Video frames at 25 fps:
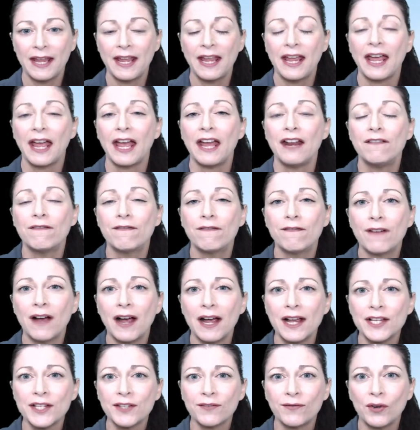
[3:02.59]
And
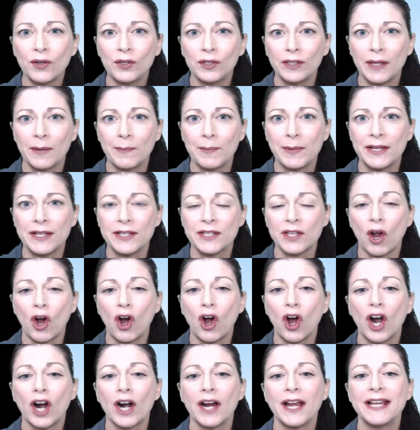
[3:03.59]
phospholipids
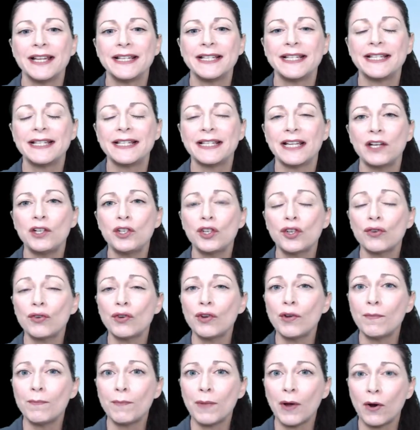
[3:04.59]
are essential
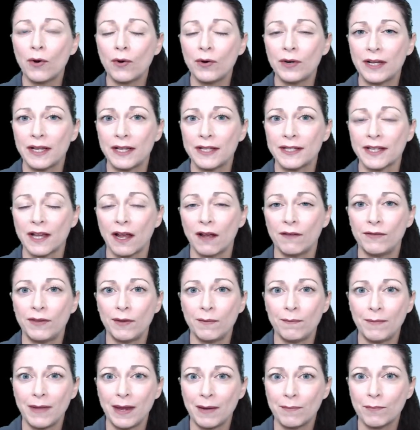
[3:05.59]
components of the
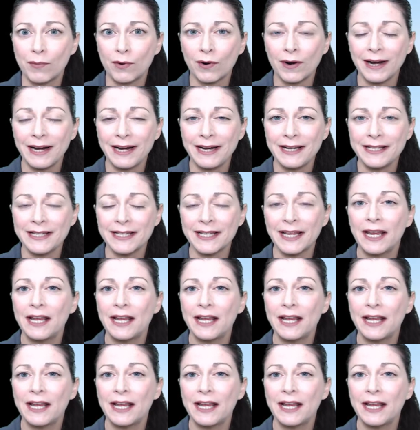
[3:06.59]
membranes